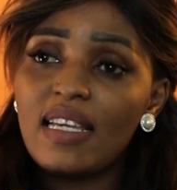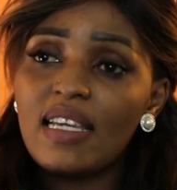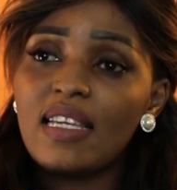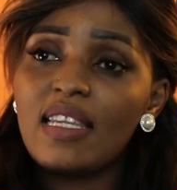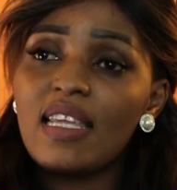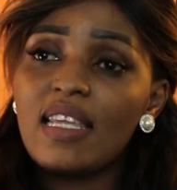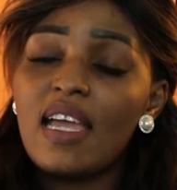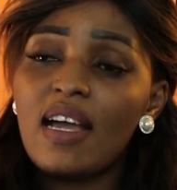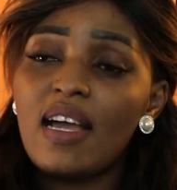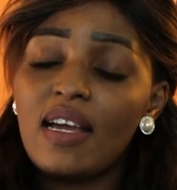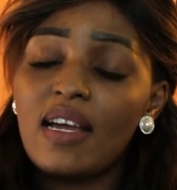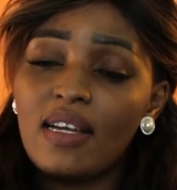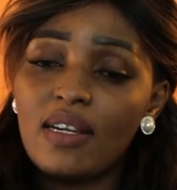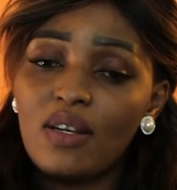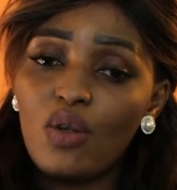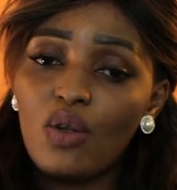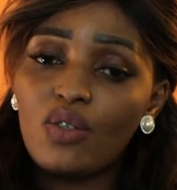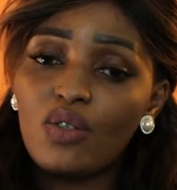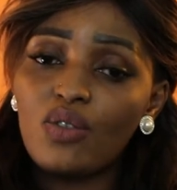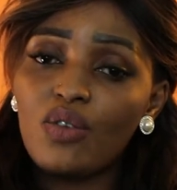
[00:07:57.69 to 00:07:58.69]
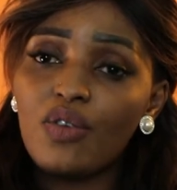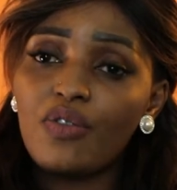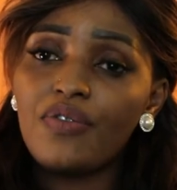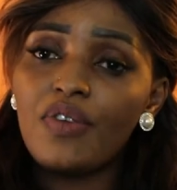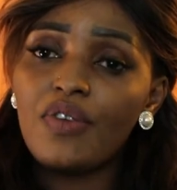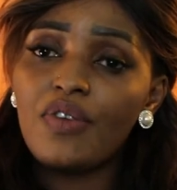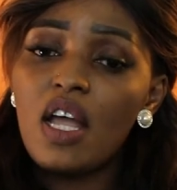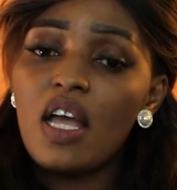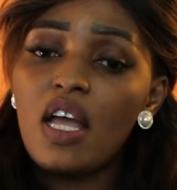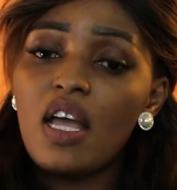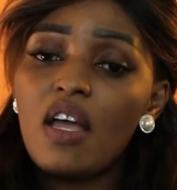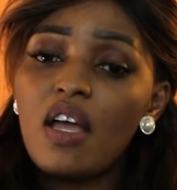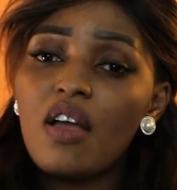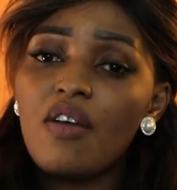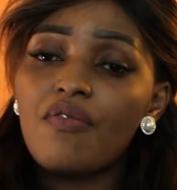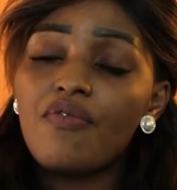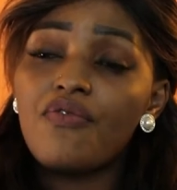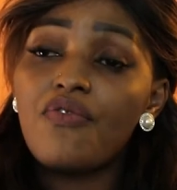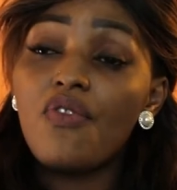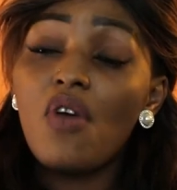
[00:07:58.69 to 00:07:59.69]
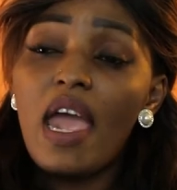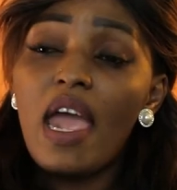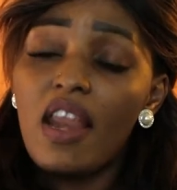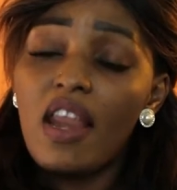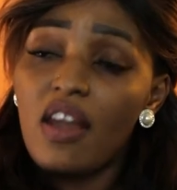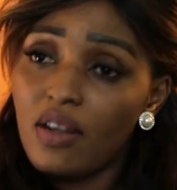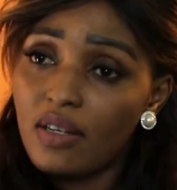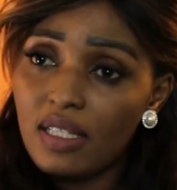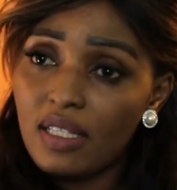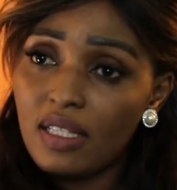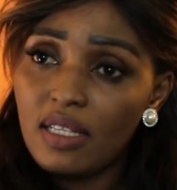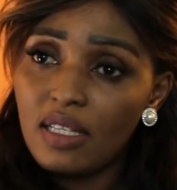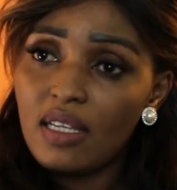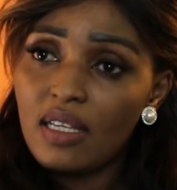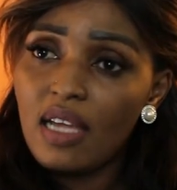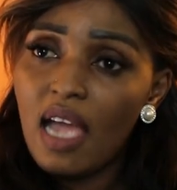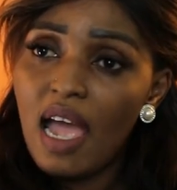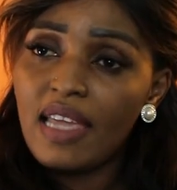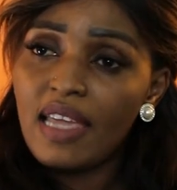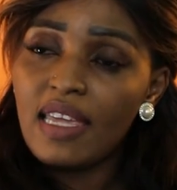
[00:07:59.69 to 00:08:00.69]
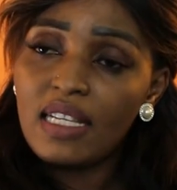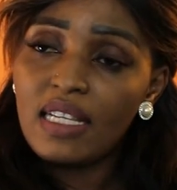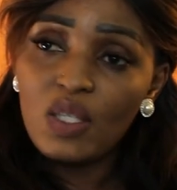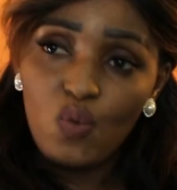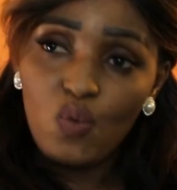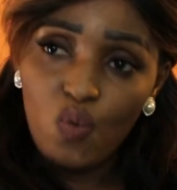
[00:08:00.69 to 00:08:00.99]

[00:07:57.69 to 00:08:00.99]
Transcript: there are a lot of violence against